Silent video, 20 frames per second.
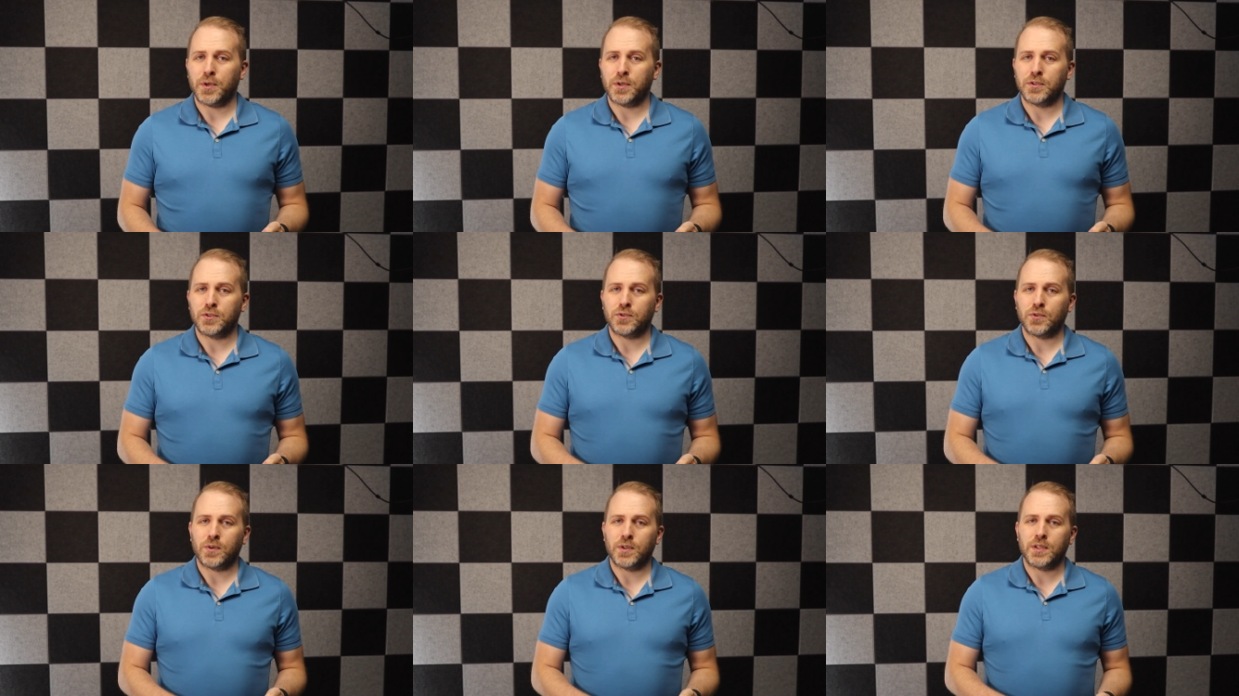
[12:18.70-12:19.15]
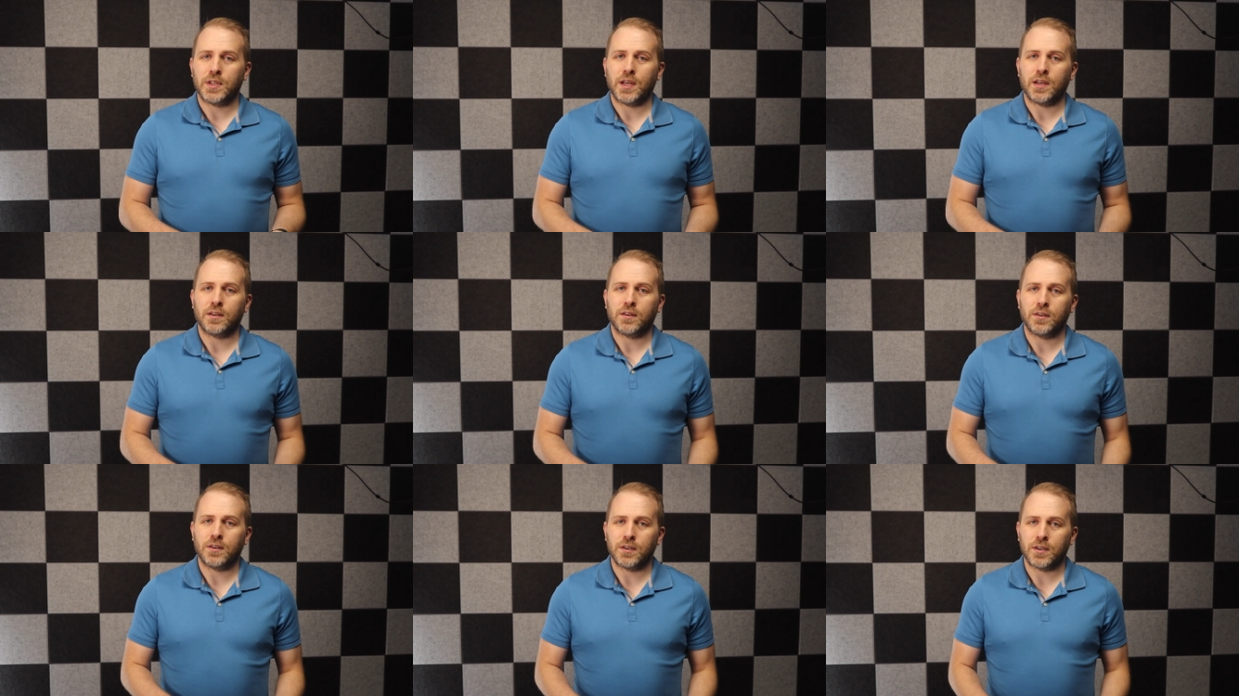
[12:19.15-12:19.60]
you enjoyed
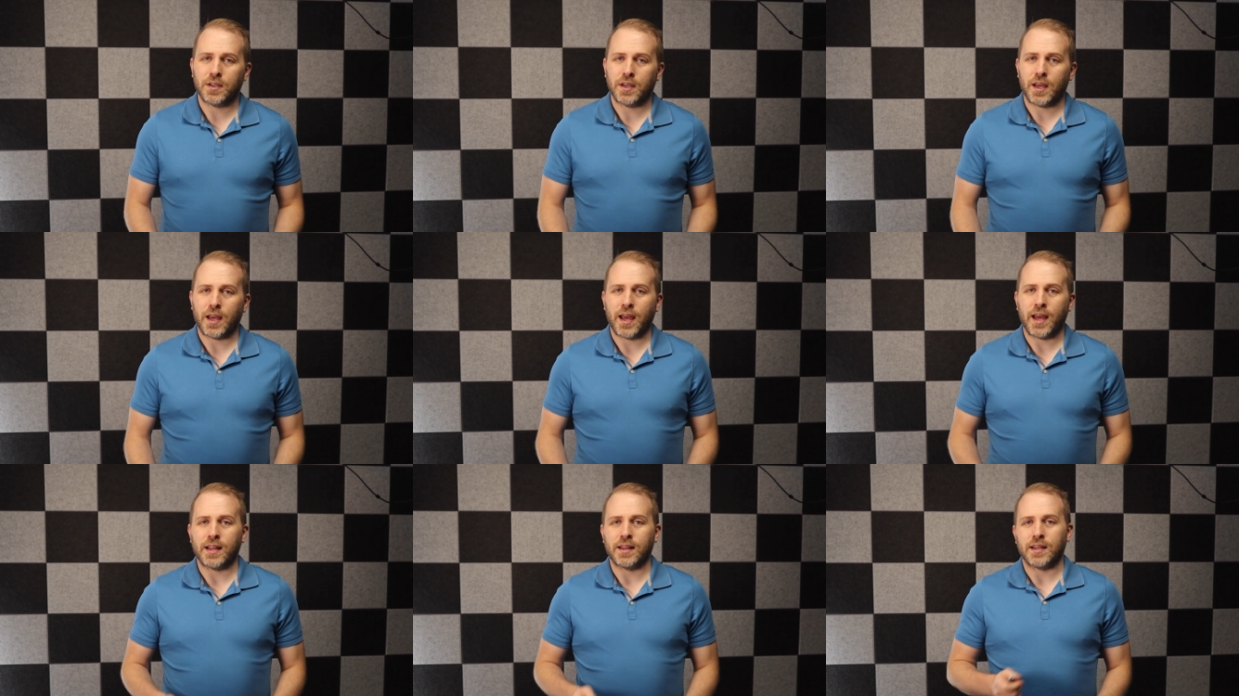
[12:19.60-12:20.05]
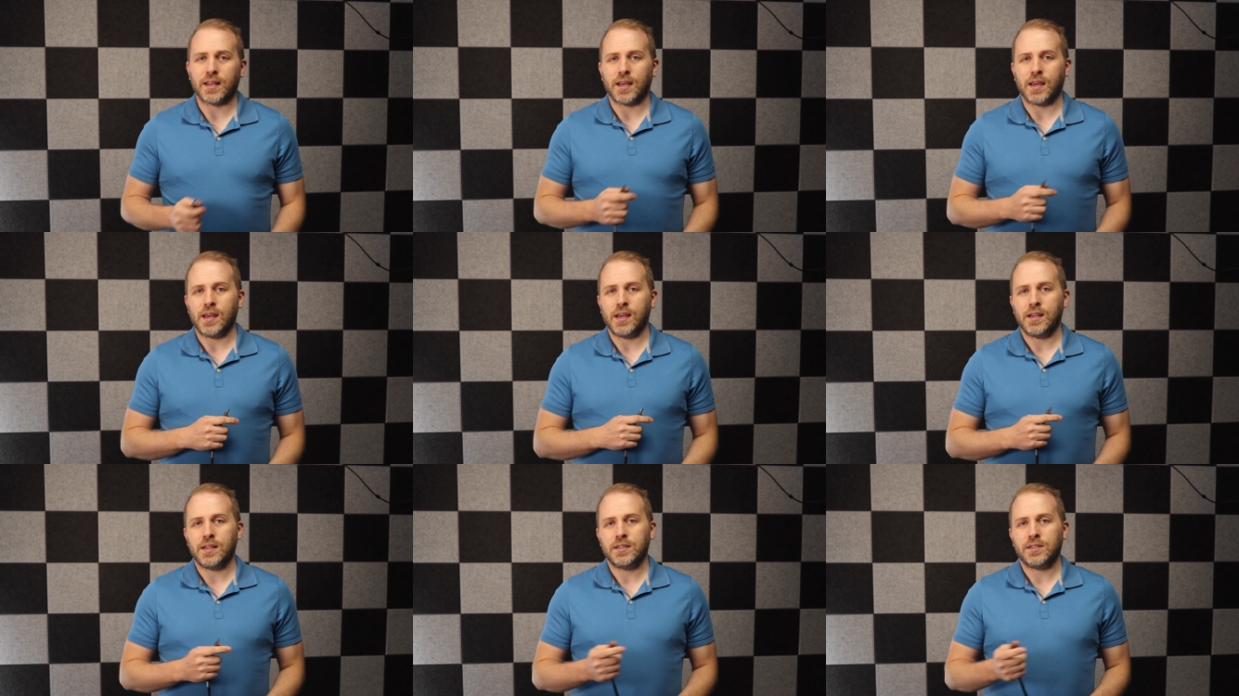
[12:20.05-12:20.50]
that look at the
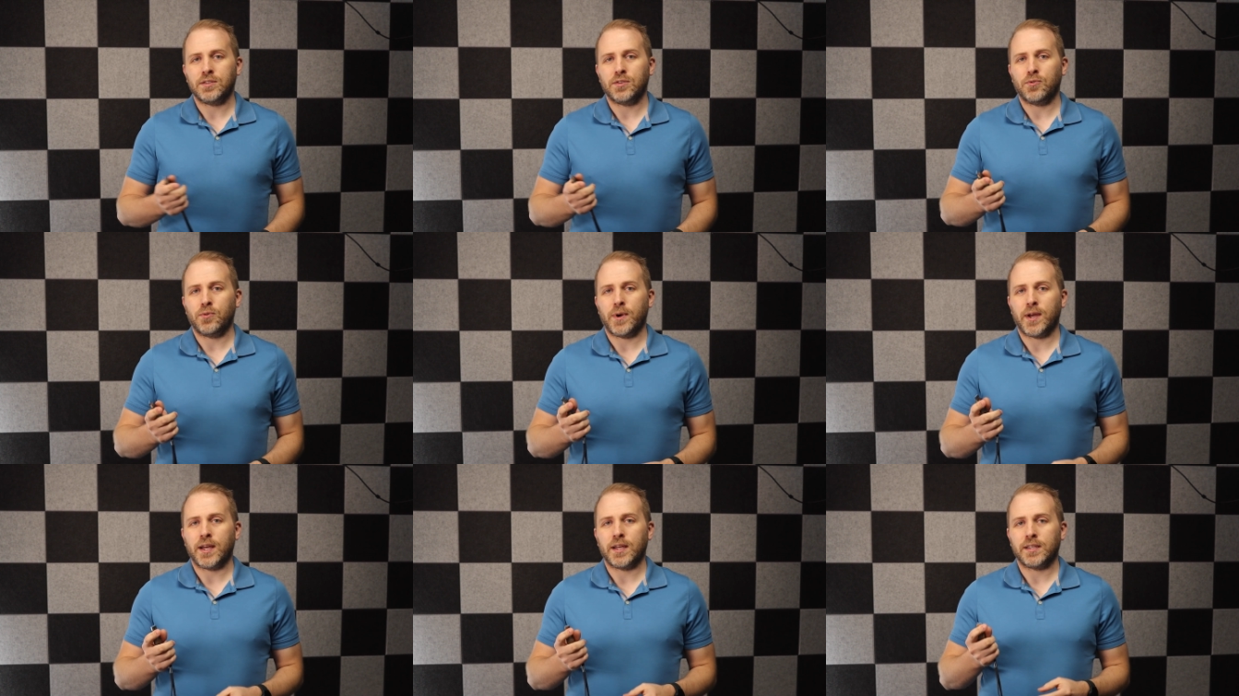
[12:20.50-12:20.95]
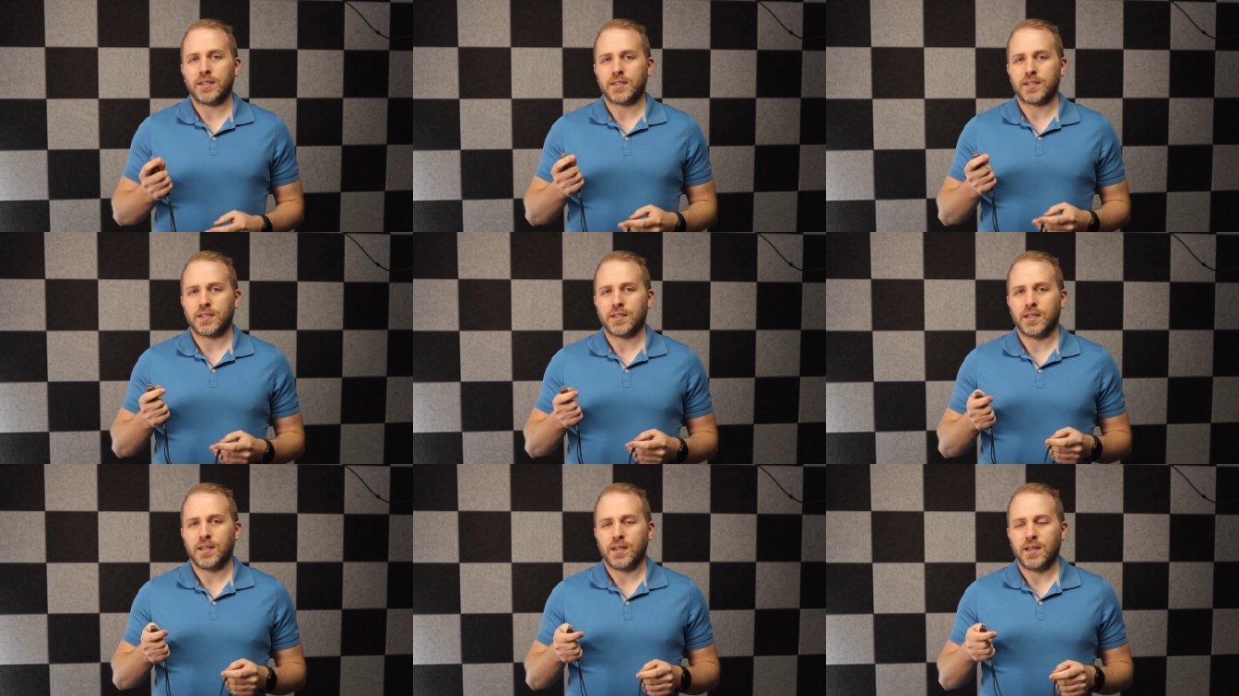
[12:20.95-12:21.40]

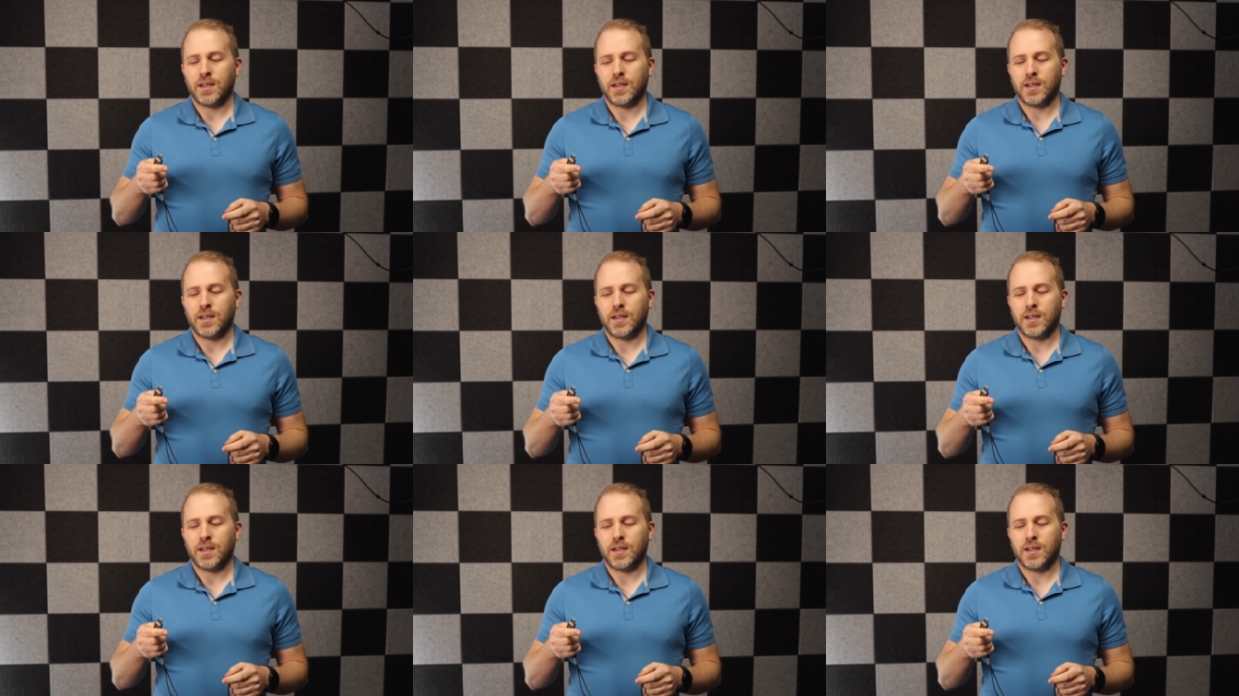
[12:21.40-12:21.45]
EaseUS